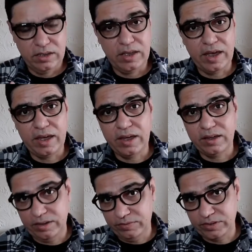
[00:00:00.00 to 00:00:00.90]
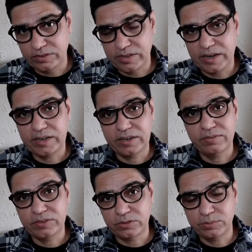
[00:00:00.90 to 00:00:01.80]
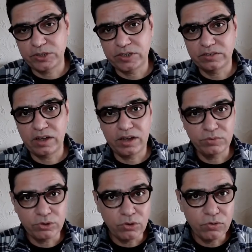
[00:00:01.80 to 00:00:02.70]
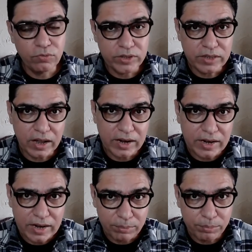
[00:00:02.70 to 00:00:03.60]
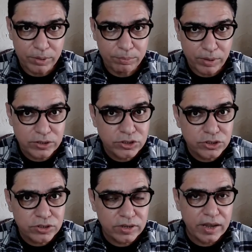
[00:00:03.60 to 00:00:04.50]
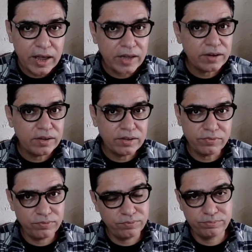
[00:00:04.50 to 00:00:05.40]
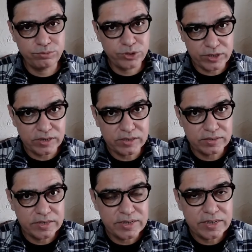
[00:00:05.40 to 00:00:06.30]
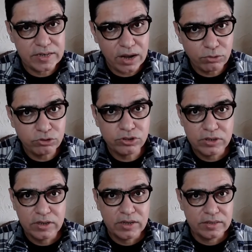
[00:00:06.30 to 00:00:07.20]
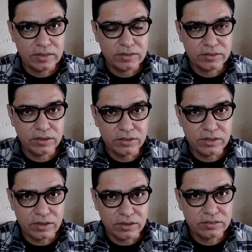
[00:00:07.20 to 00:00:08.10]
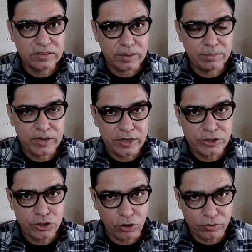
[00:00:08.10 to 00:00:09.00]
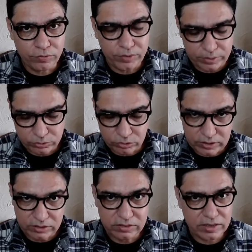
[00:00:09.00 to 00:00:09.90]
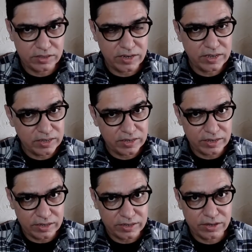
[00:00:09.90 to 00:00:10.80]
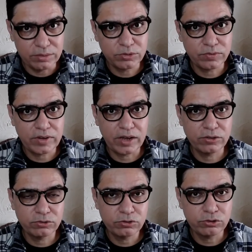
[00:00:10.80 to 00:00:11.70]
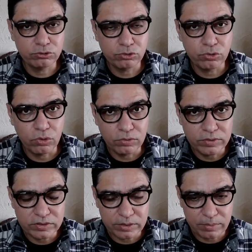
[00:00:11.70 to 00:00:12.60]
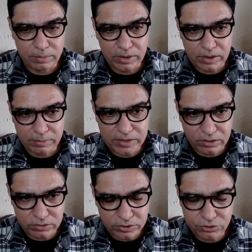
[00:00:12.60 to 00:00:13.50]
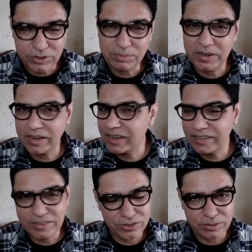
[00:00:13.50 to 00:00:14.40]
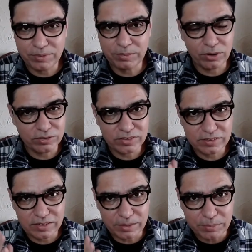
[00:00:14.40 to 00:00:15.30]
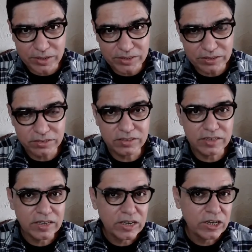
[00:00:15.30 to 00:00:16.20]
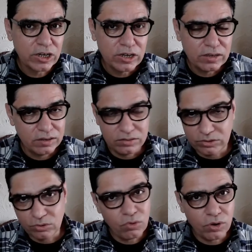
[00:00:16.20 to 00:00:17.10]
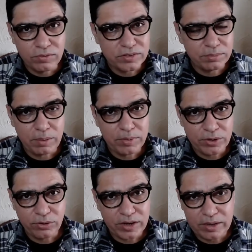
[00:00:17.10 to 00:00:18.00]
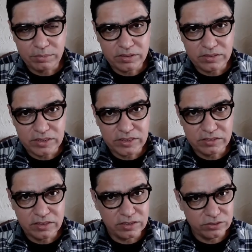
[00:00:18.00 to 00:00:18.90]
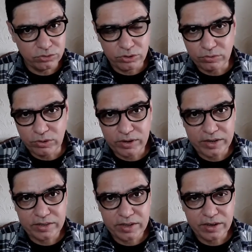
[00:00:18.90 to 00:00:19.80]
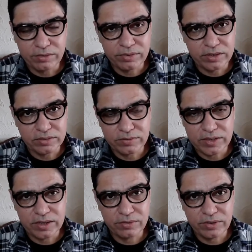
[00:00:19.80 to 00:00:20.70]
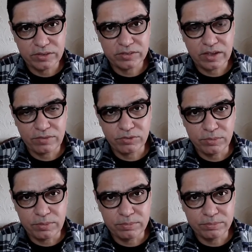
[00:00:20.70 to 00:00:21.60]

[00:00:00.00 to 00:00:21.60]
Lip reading: if it is negative, if suspicion is high, you would go with a lumbar puncture. And if still in doubt, then the third thing is cerebral angiography. So these three in terms of diagnosis, you should always remember. Now, coming down to the treatment, again, the treatment, because this is an emergency, you always remember your ABCDZ. So you will look at the airways. If the airways have to be,